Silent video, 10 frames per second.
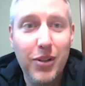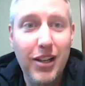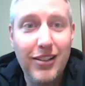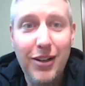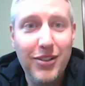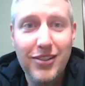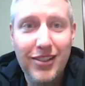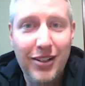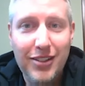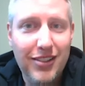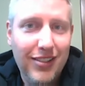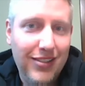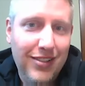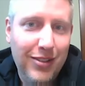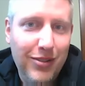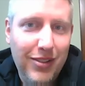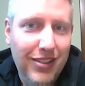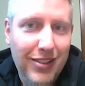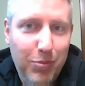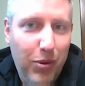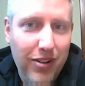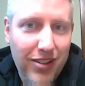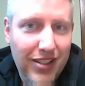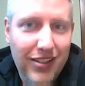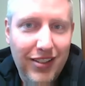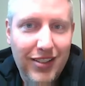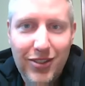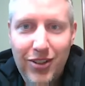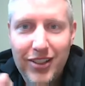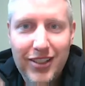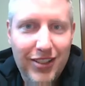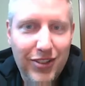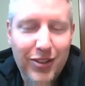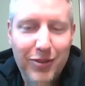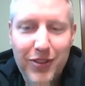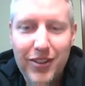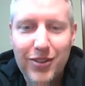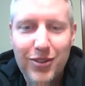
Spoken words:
And now he's like, you know, he's part of the deal. He's all in. He's on the field.